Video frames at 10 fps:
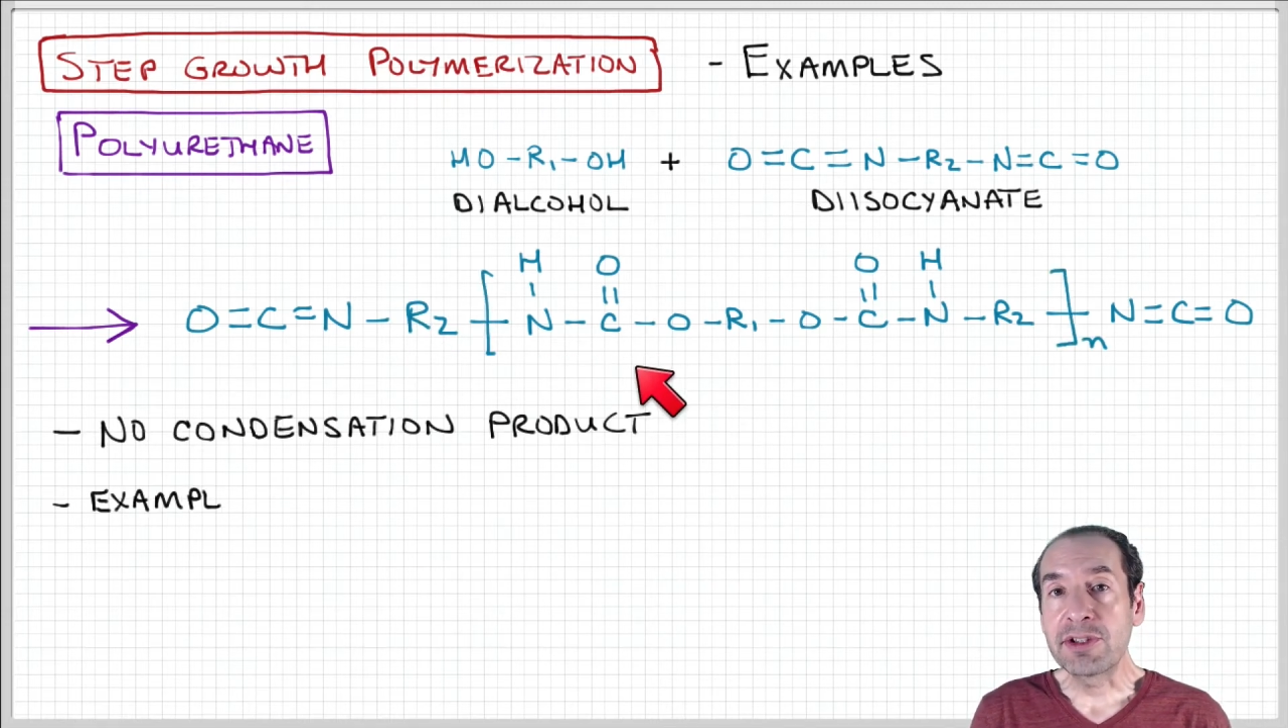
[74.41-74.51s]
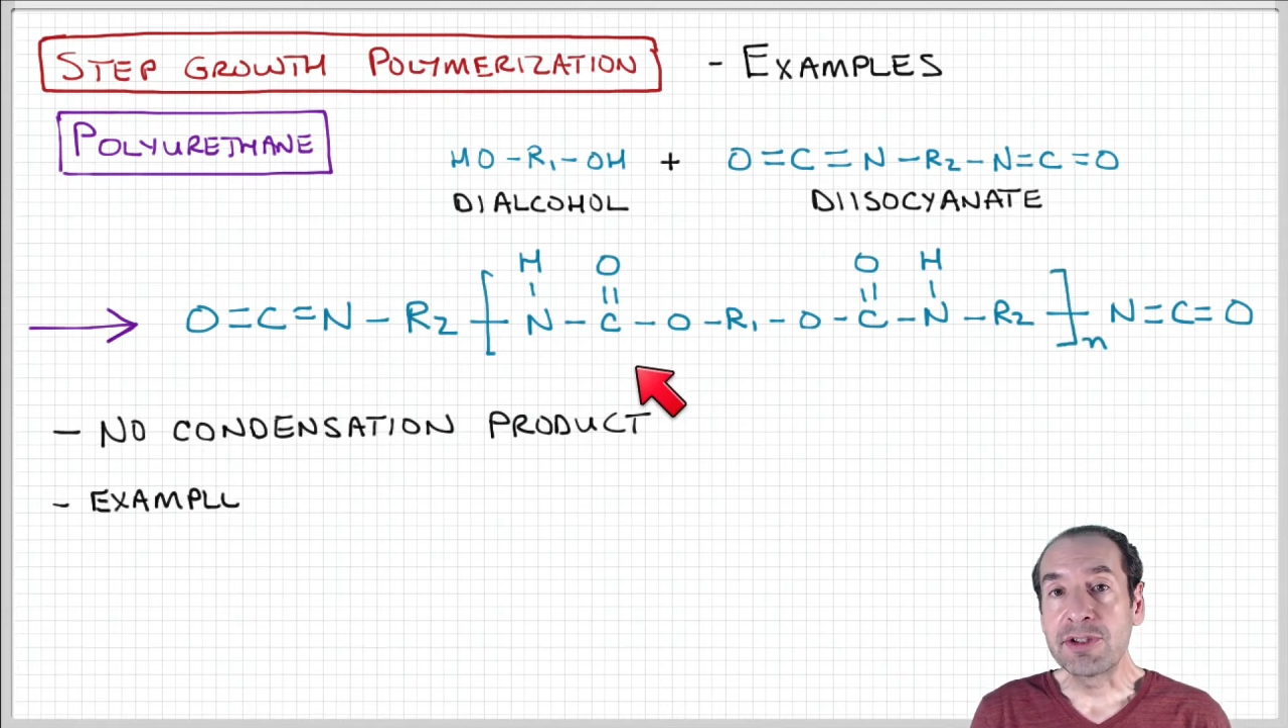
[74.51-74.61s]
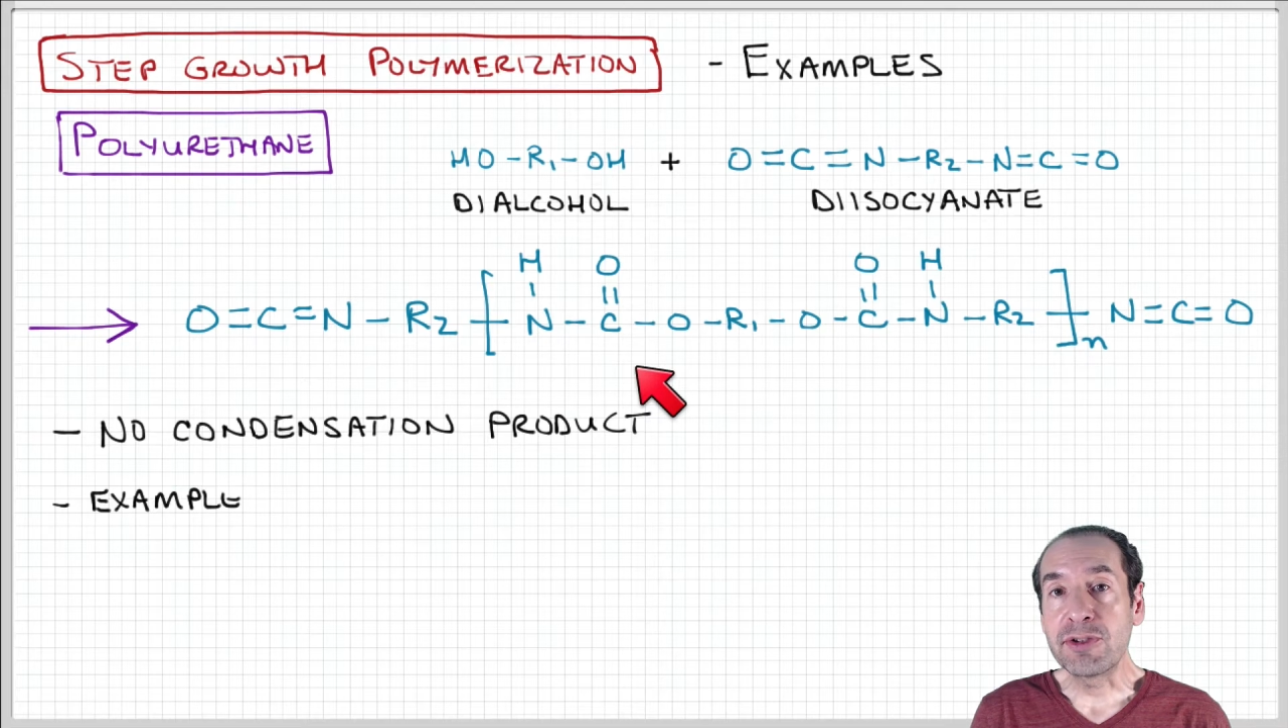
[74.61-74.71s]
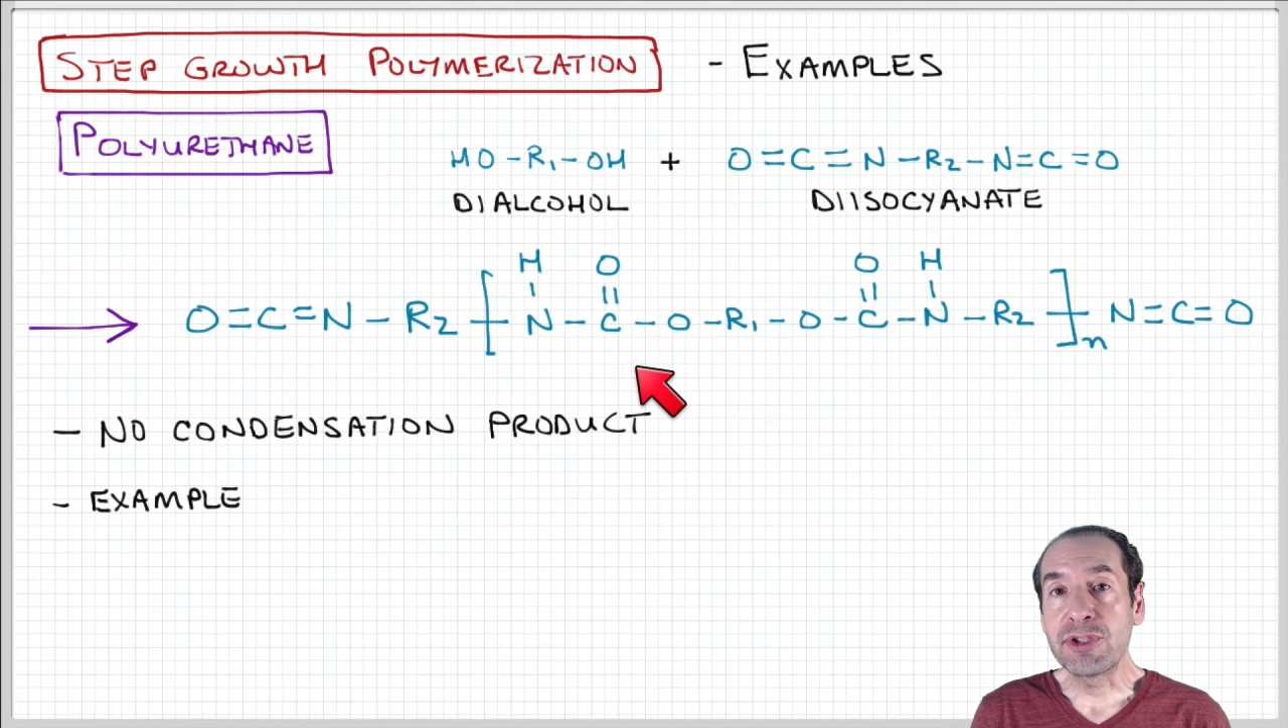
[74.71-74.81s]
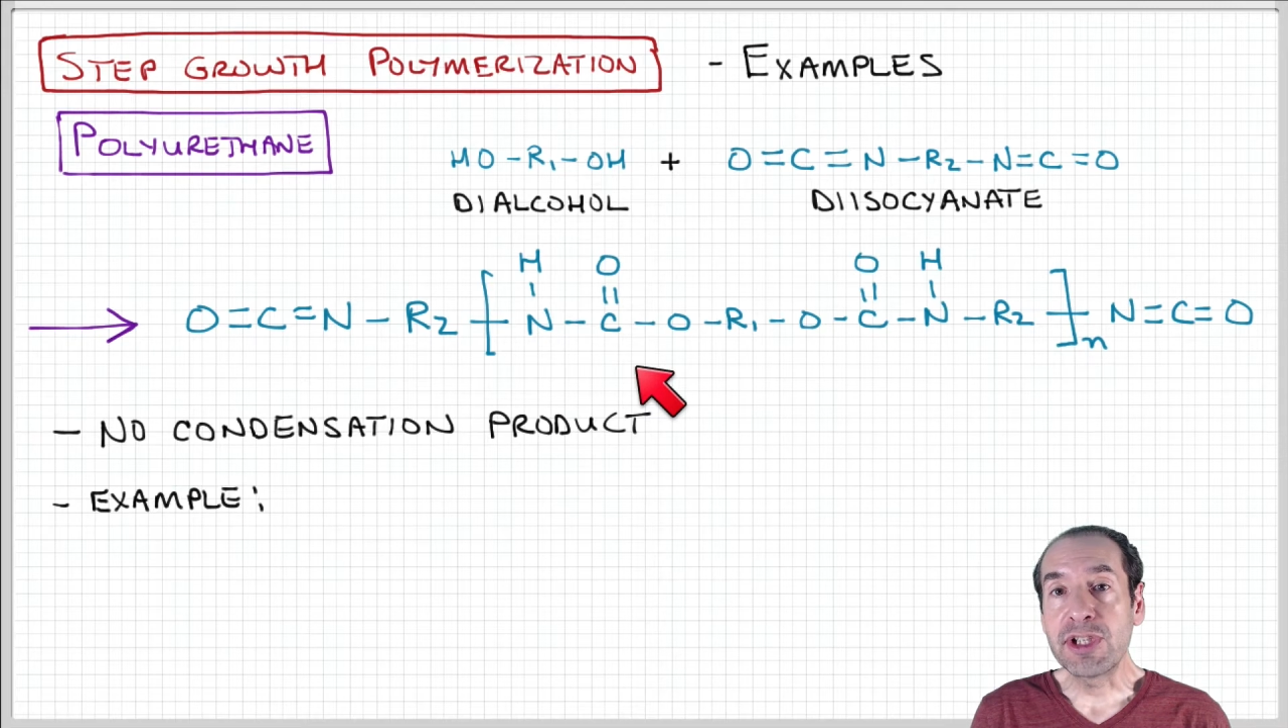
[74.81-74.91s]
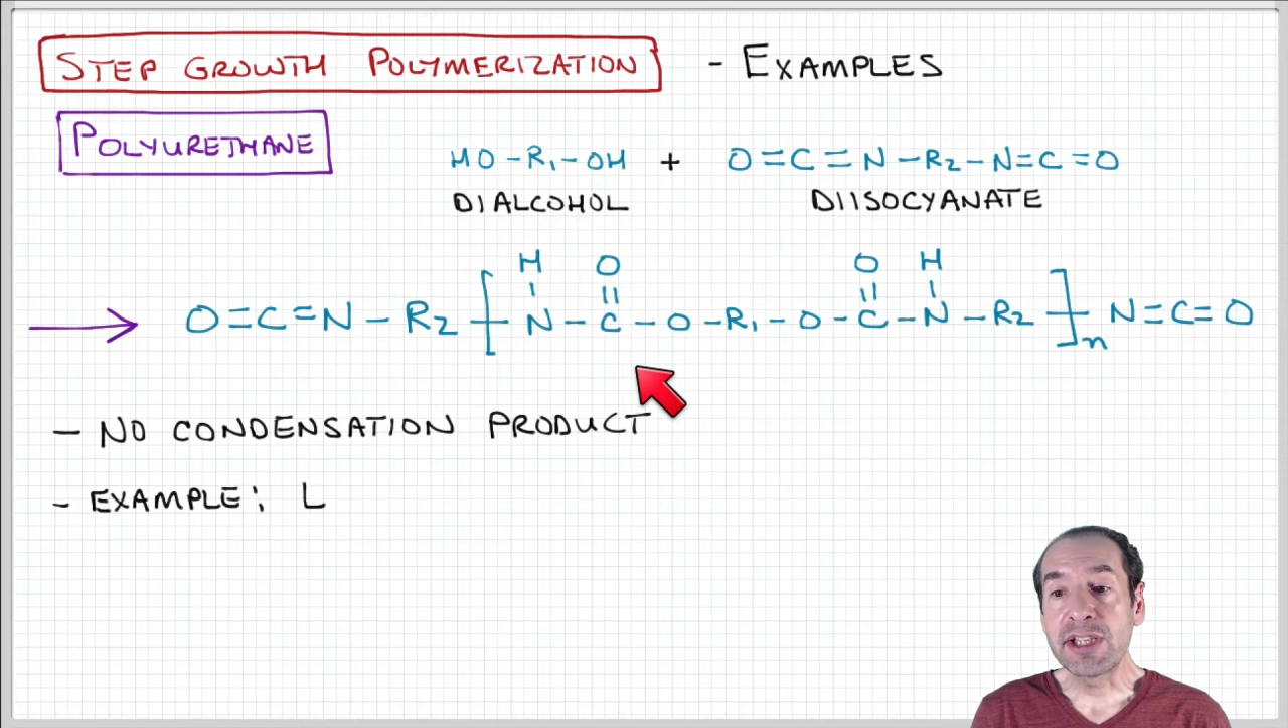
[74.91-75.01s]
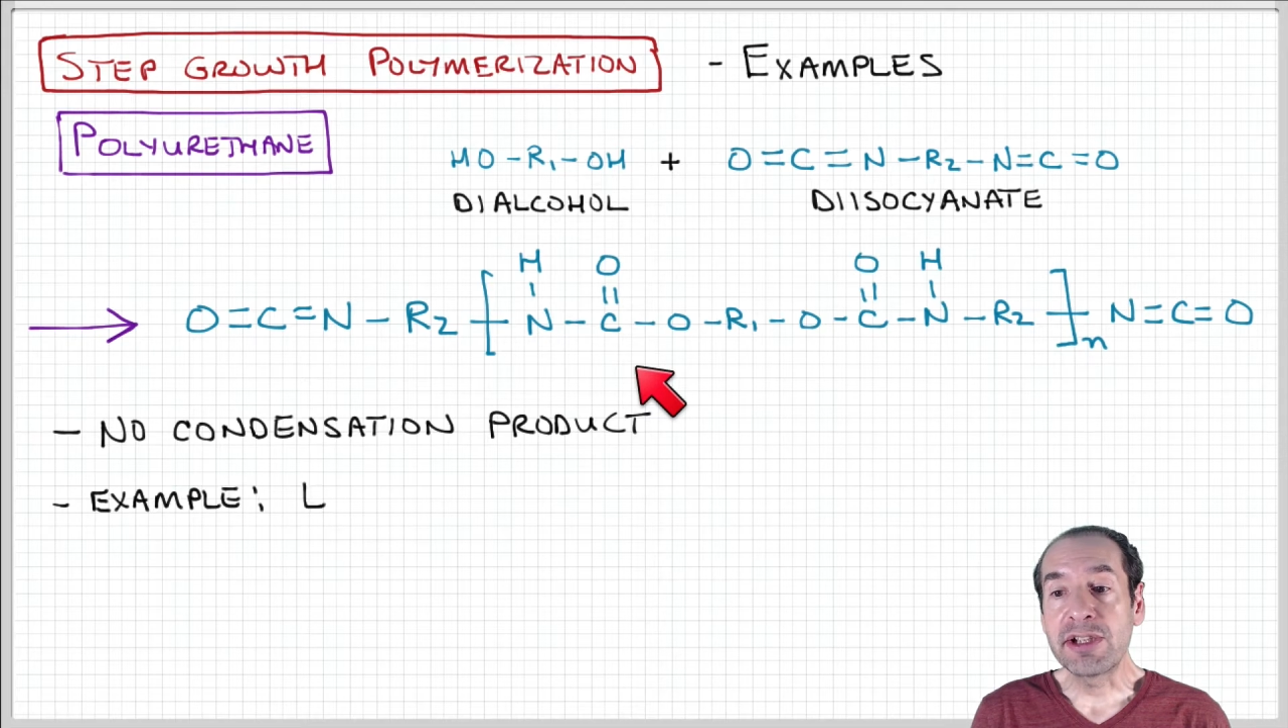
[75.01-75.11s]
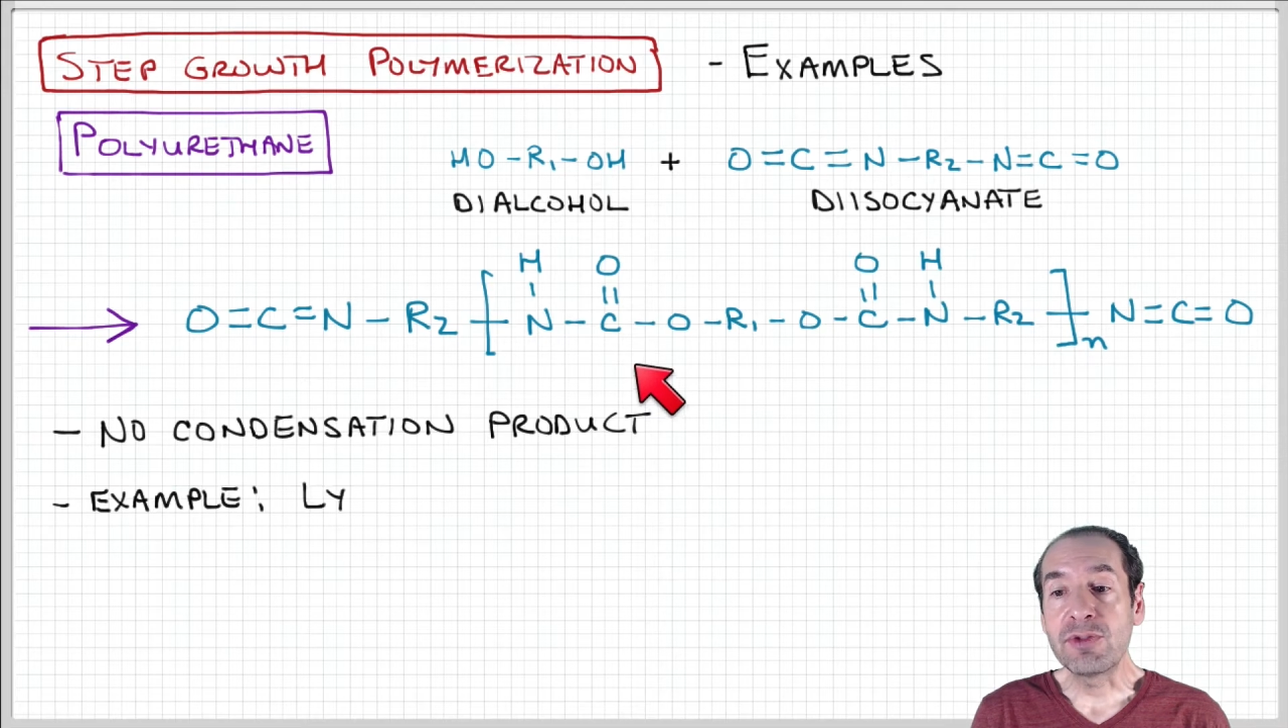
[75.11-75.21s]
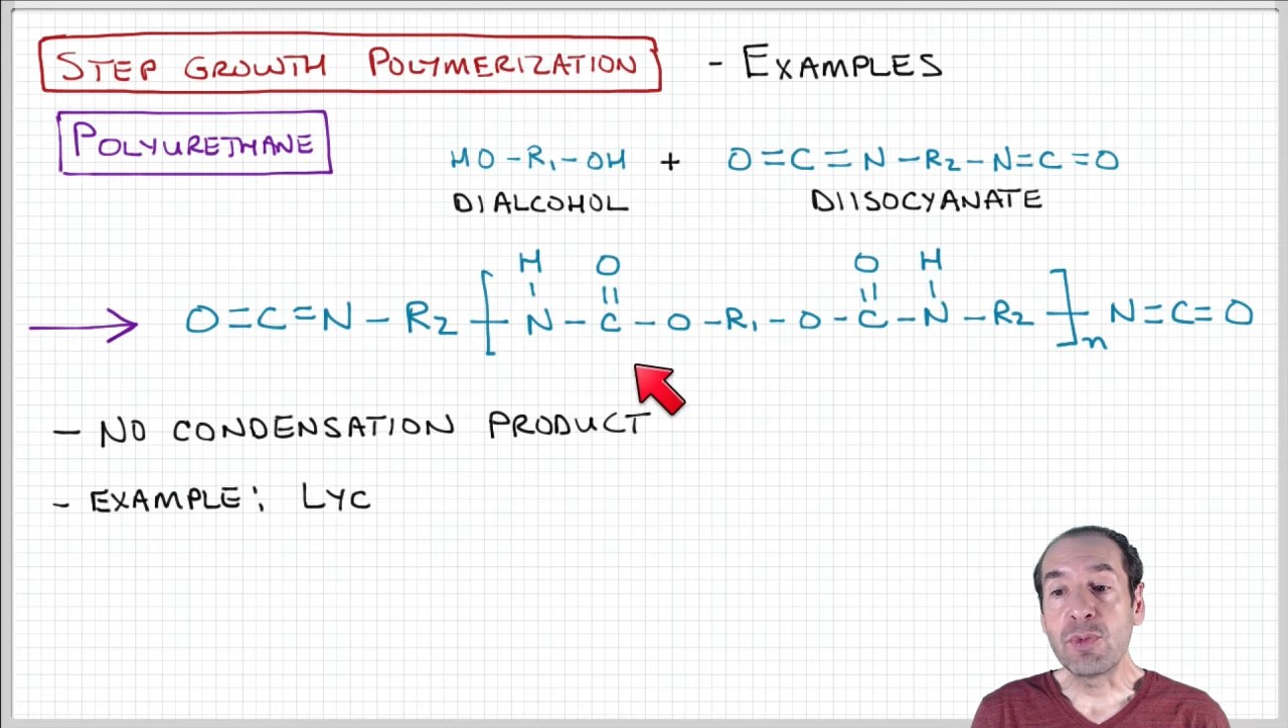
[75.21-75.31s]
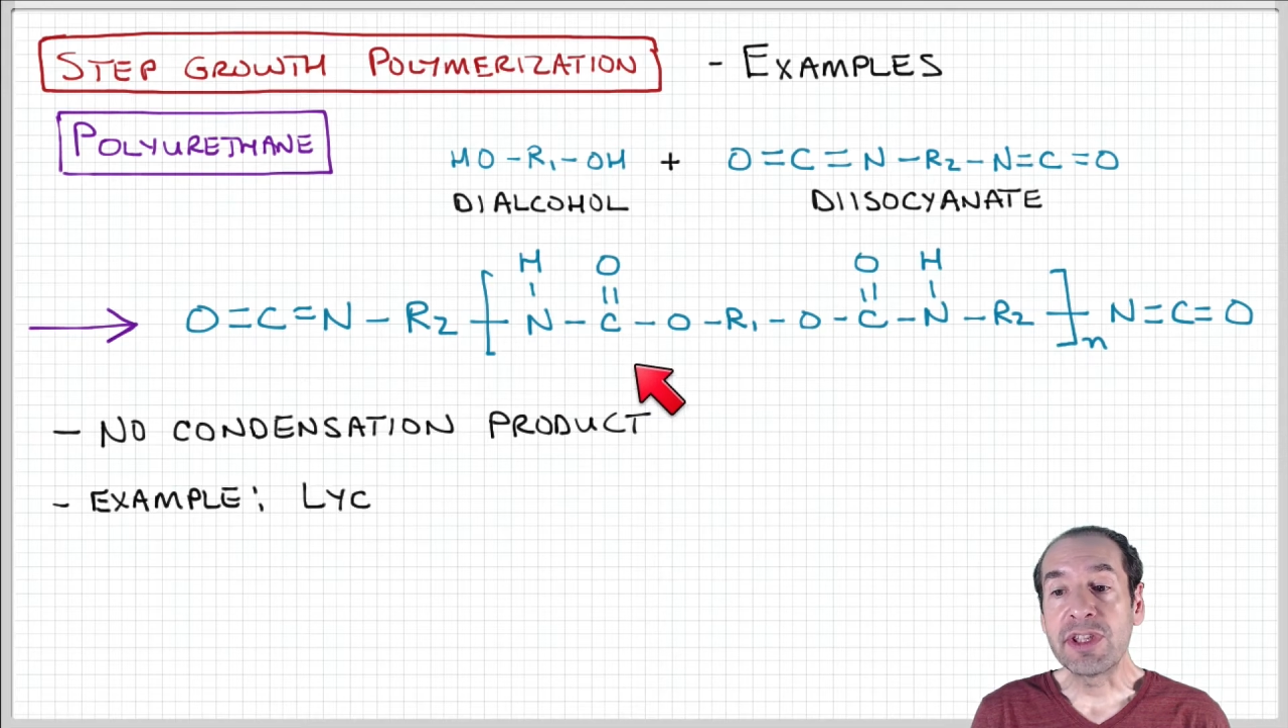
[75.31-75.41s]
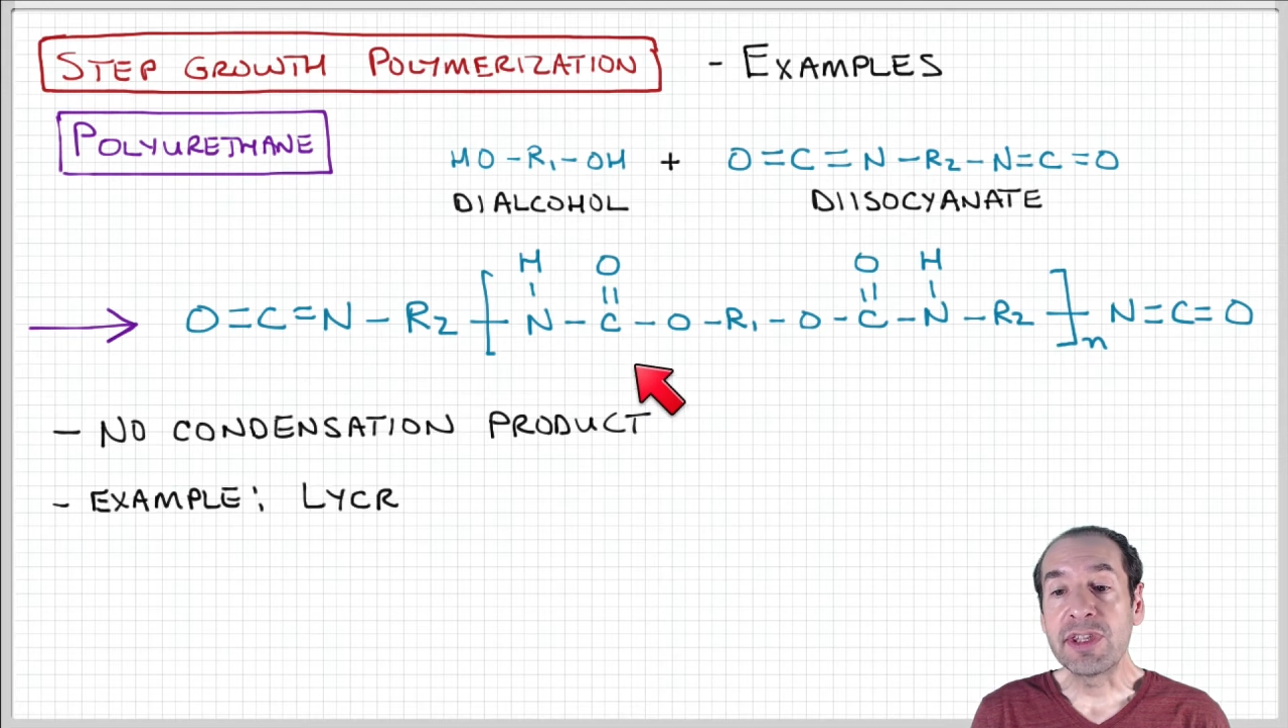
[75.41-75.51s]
associated with